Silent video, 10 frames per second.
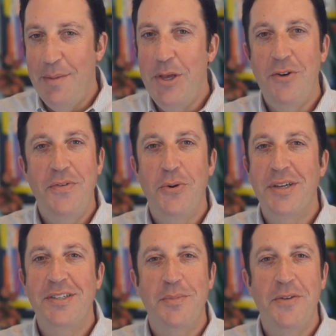
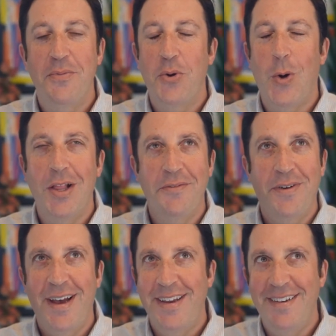interviewing somebody from
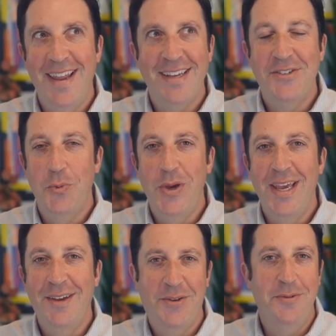Qualified next
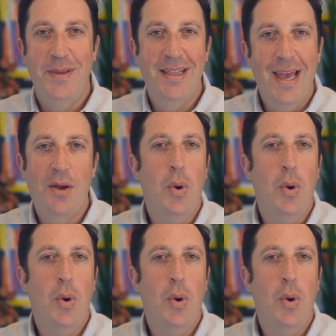week to be like,